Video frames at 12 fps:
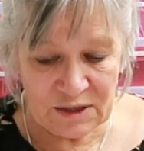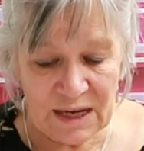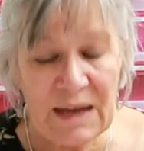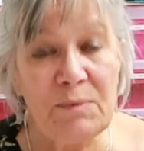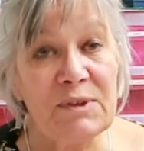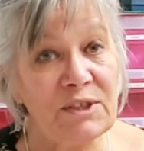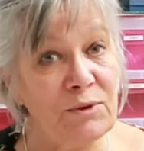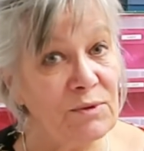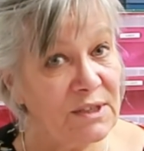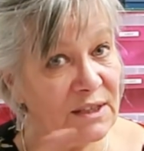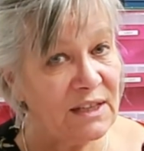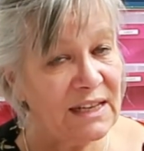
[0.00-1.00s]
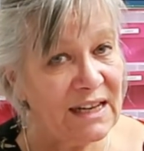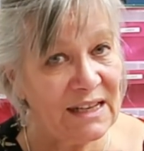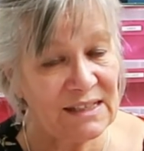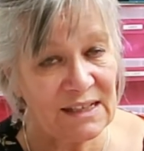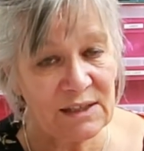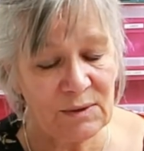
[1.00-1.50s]
he was using the
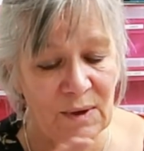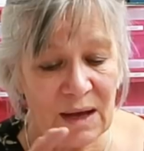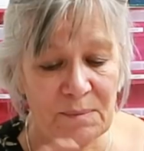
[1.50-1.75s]
laser, so